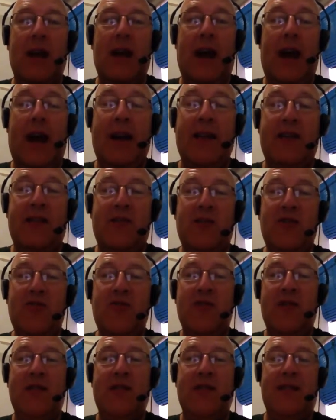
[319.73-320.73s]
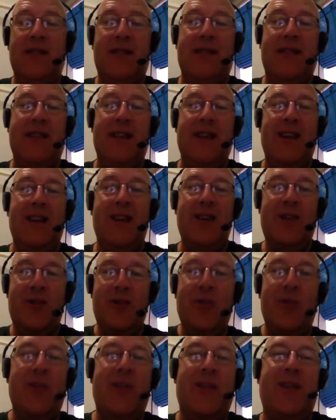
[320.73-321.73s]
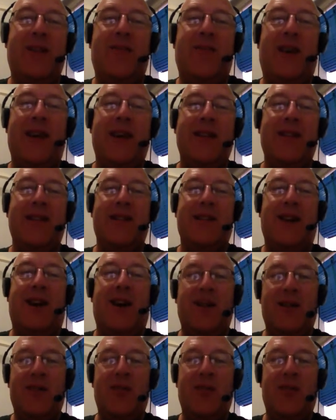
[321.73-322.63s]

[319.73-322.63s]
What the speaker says: And it's not just you that finds it hard